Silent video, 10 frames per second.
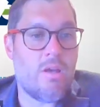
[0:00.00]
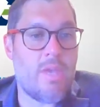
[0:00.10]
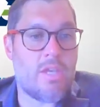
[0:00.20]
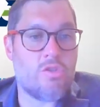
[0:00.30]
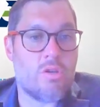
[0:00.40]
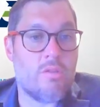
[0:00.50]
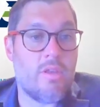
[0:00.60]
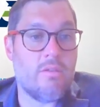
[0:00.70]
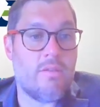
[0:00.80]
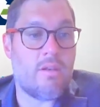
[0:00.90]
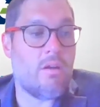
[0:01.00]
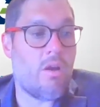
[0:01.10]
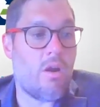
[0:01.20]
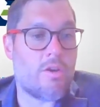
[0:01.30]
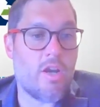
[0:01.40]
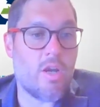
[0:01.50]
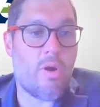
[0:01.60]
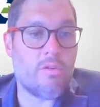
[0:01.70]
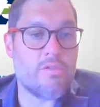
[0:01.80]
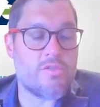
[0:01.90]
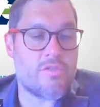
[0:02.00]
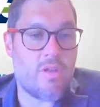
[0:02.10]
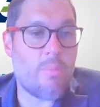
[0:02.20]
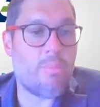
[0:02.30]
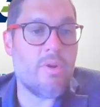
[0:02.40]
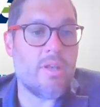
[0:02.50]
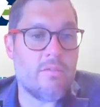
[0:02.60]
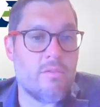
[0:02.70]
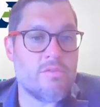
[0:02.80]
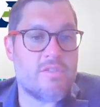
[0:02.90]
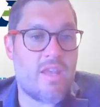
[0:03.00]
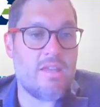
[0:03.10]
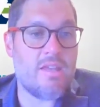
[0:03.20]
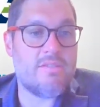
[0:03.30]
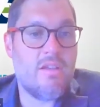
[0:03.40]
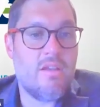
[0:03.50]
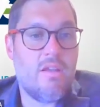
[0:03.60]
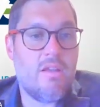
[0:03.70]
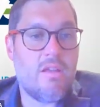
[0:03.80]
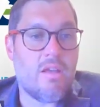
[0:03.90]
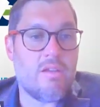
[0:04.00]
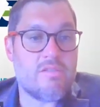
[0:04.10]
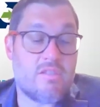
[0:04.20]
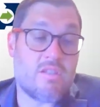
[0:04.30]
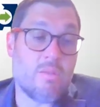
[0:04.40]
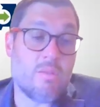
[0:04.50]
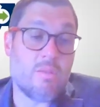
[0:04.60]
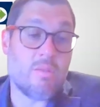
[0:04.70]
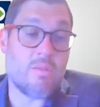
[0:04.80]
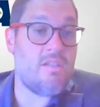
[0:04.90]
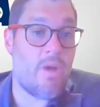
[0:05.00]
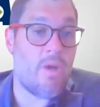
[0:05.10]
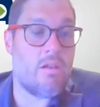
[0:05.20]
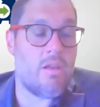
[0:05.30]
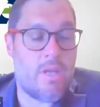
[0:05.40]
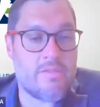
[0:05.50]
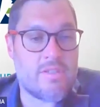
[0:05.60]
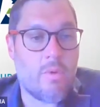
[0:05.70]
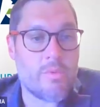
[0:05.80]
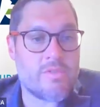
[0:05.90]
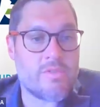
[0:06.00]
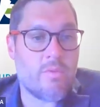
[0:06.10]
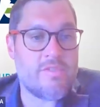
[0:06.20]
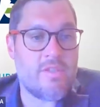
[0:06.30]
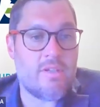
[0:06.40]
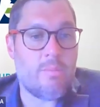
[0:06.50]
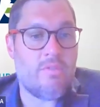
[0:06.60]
making sure that our carrier partners are still operating in those states, sort of like the IC model. I mean, obviously what we've seen in